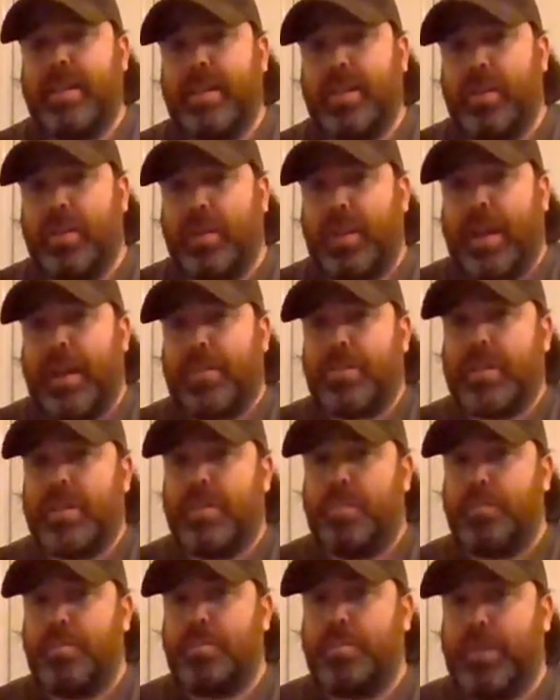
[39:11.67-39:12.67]
after
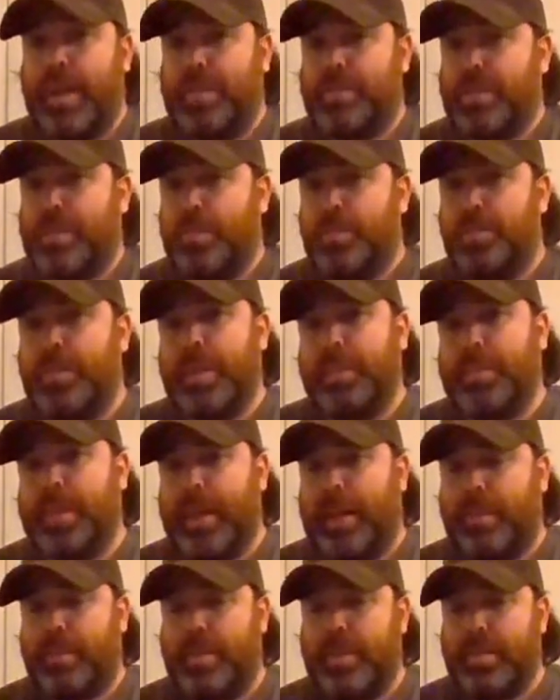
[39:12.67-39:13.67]
the blip
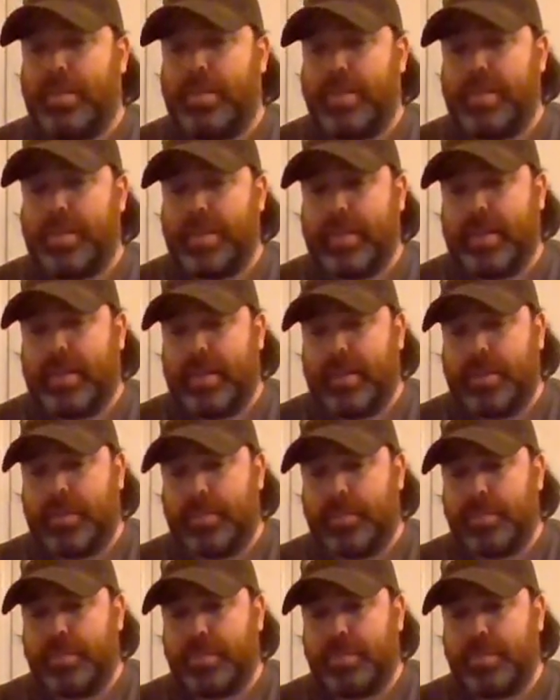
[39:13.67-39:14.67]
happened,
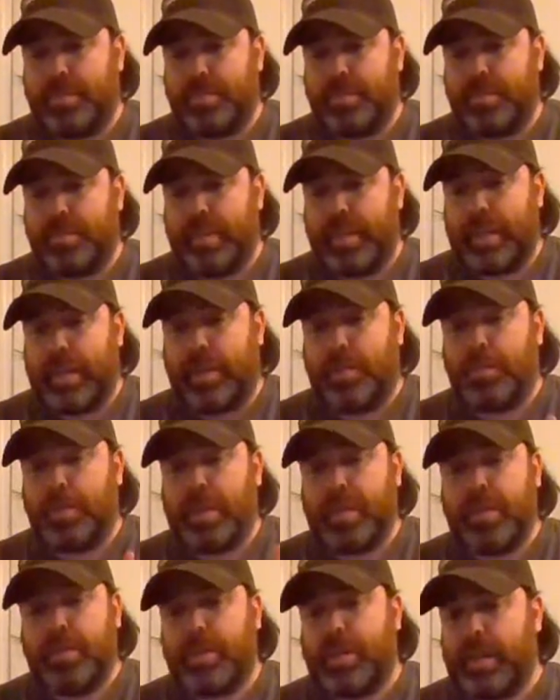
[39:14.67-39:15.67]
like I
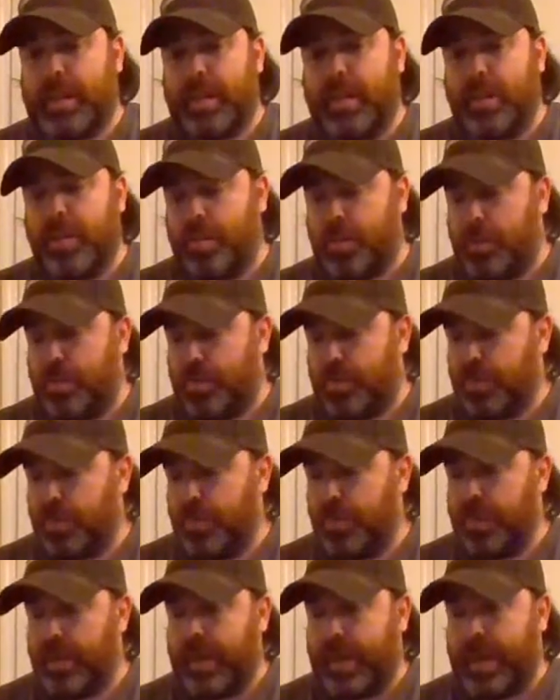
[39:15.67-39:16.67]
really don't want to know
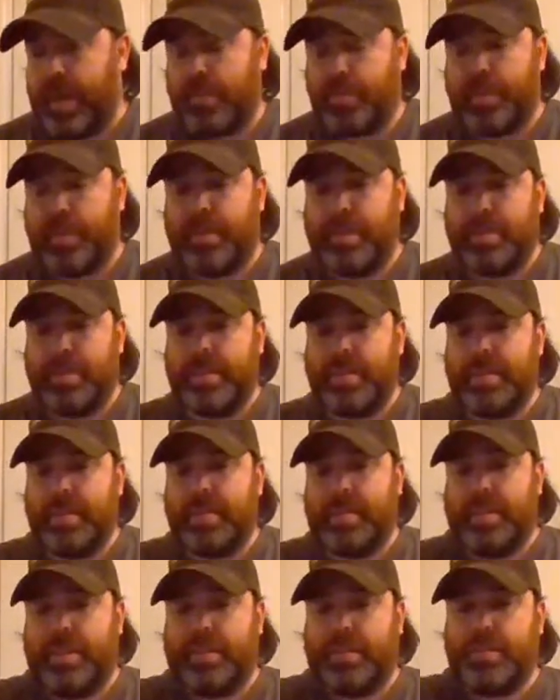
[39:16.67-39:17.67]
what happened
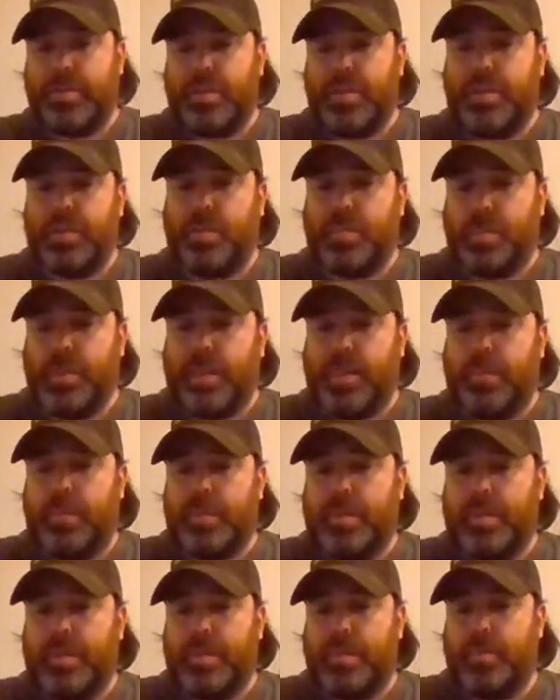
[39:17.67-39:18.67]
like during the blip,
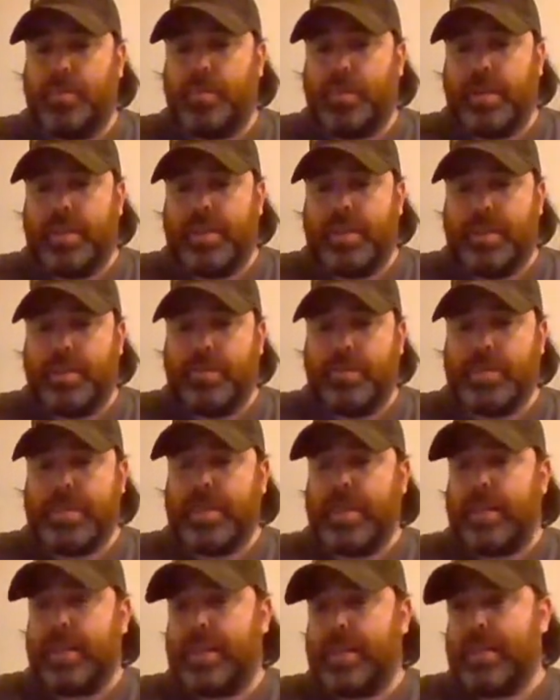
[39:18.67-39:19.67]
what it
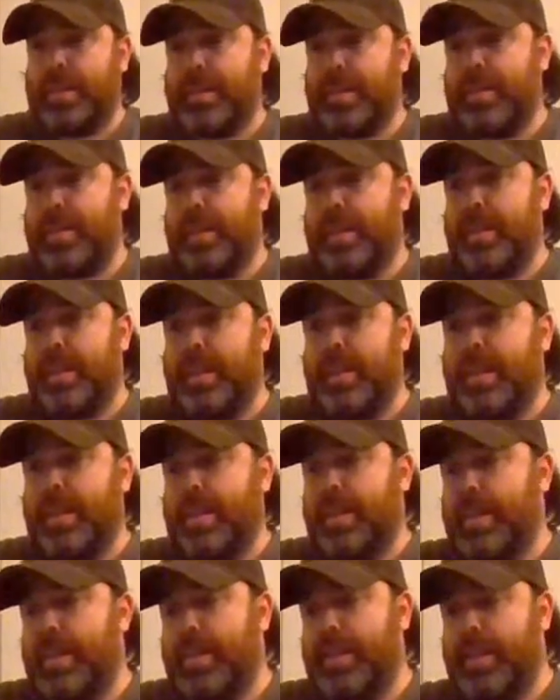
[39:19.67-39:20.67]
was like.
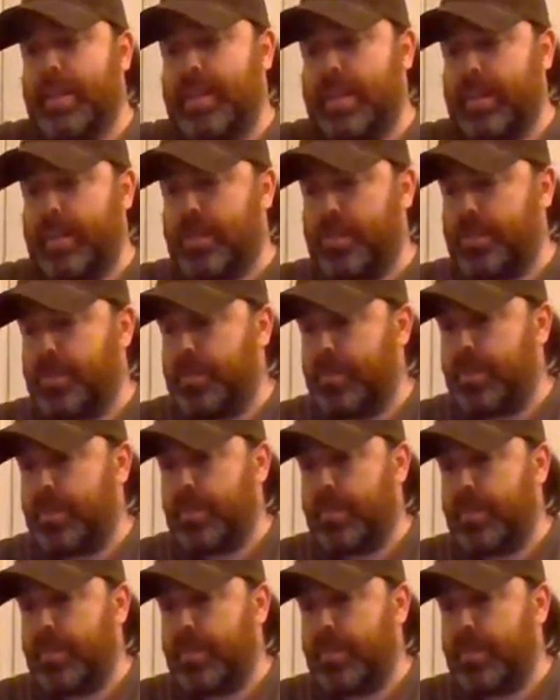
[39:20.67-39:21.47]
Um,